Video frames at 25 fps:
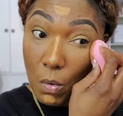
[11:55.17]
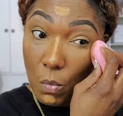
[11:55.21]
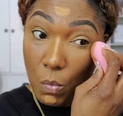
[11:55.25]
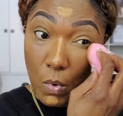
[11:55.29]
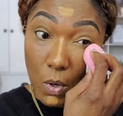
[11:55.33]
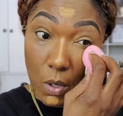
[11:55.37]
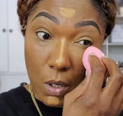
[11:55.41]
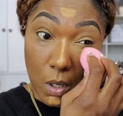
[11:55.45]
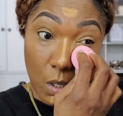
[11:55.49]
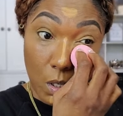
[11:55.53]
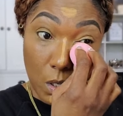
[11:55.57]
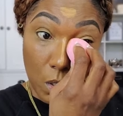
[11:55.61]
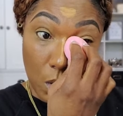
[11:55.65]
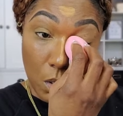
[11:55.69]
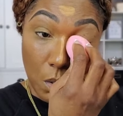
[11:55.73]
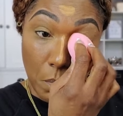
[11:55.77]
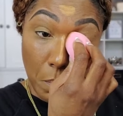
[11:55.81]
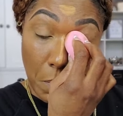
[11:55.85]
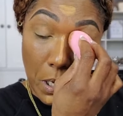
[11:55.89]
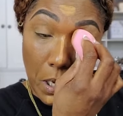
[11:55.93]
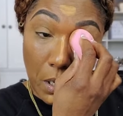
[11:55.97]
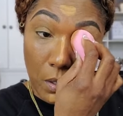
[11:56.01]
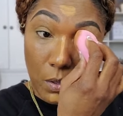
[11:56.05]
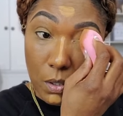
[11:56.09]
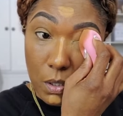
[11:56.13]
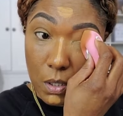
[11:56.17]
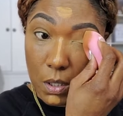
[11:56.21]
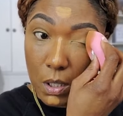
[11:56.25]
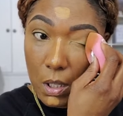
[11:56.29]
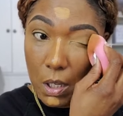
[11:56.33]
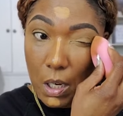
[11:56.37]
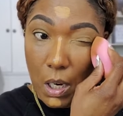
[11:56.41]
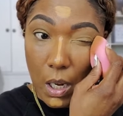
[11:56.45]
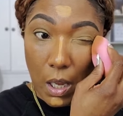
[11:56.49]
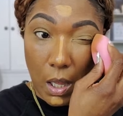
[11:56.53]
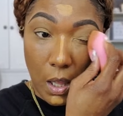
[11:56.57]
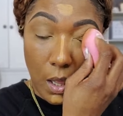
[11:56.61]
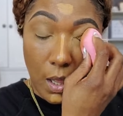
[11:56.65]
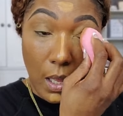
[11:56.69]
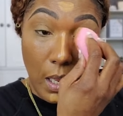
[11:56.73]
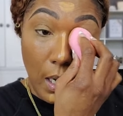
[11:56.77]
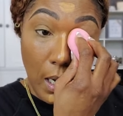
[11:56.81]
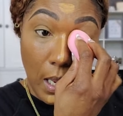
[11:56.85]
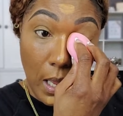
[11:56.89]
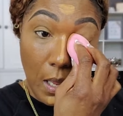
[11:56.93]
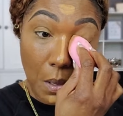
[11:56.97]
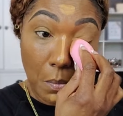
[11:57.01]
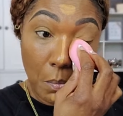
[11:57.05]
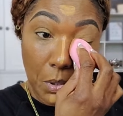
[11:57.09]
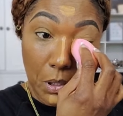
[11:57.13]
we're going to use a powder today
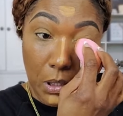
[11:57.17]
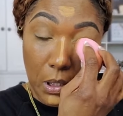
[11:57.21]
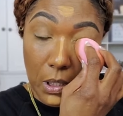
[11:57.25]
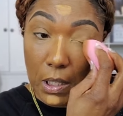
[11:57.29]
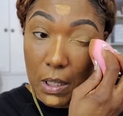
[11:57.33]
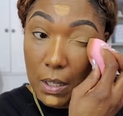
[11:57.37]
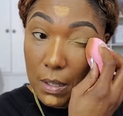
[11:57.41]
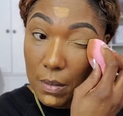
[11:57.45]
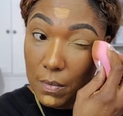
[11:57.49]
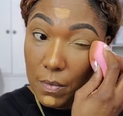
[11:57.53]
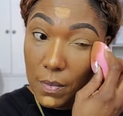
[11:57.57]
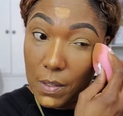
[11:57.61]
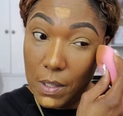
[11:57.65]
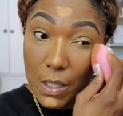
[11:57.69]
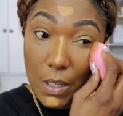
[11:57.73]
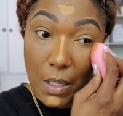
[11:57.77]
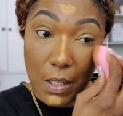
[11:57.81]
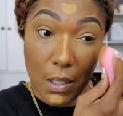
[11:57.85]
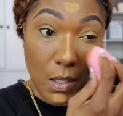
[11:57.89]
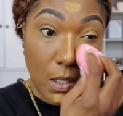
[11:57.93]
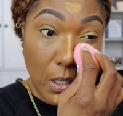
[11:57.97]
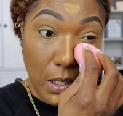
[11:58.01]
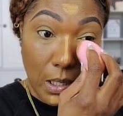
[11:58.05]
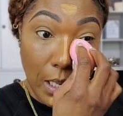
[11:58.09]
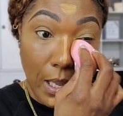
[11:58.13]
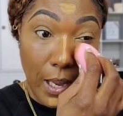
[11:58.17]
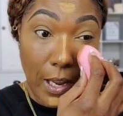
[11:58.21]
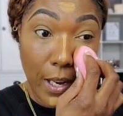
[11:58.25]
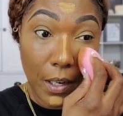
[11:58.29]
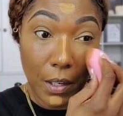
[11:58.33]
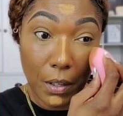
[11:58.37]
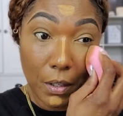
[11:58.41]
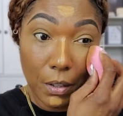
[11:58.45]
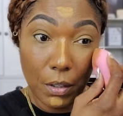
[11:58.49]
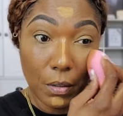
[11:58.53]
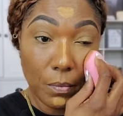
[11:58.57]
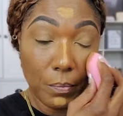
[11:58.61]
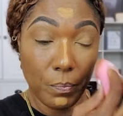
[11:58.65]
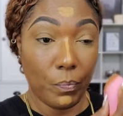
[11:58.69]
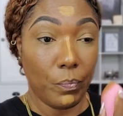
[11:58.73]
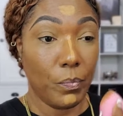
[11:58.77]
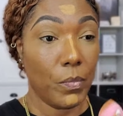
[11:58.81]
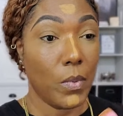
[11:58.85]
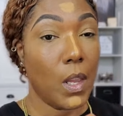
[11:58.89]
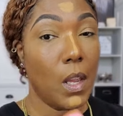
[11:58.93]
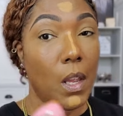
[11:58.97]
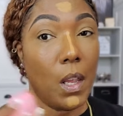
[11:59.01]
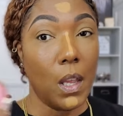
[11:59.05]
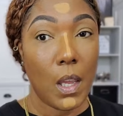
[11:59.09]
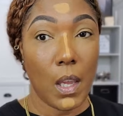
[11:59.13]
that I believe is lighter
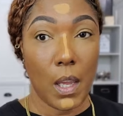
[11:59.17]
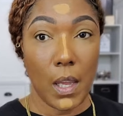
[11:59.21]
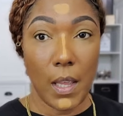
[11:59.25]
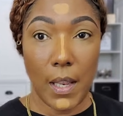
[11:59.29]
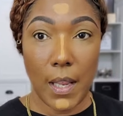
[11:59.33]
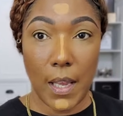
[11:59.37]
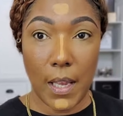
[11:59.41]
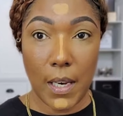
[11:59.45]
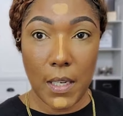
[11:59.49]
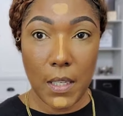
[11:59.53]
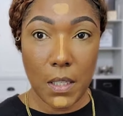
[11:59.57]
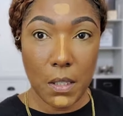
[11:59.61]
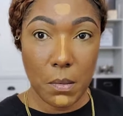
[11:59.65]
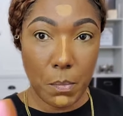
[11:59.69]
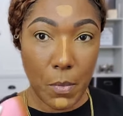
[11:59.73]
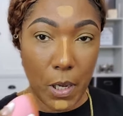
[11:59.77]
and that is